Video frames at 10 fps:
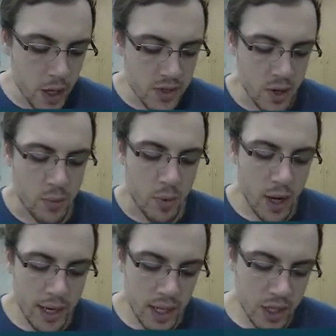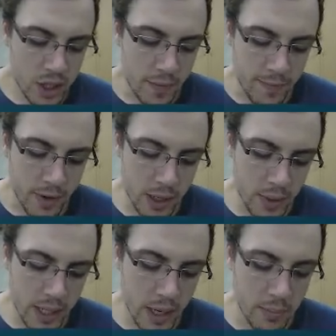So write each of the
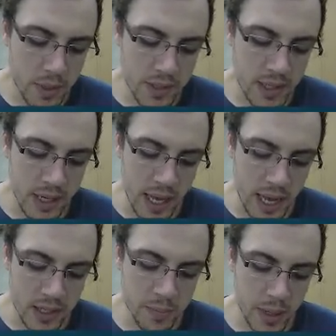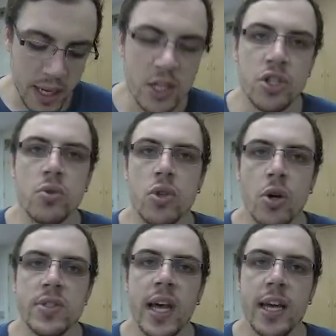following numbers in exponential
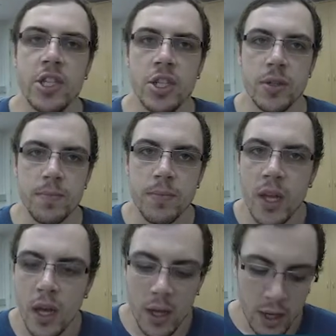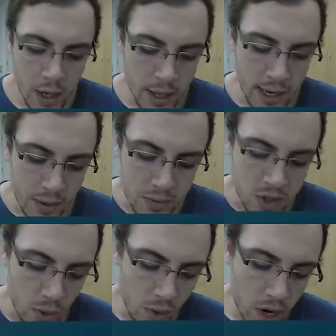notation. Now,
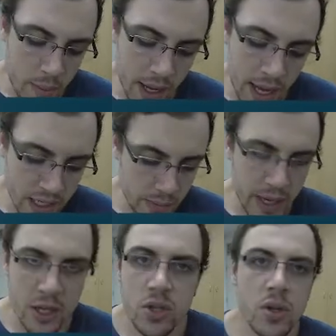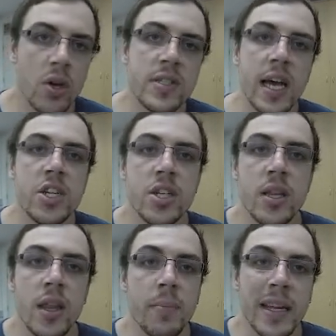don't worry about exponential
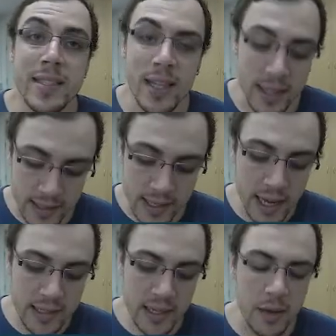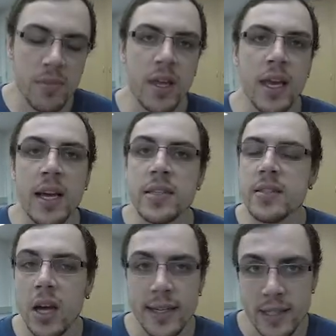notation. That means the exact same thing as
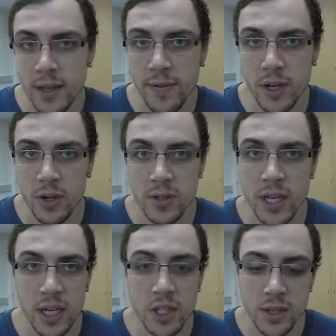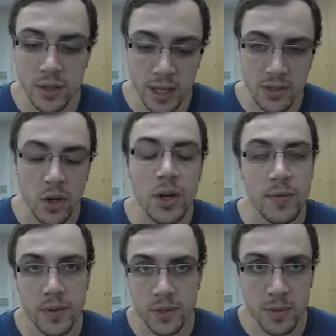scientific notation. There's no
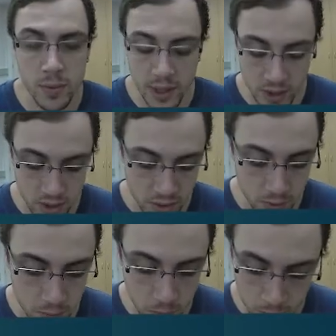difference between the two.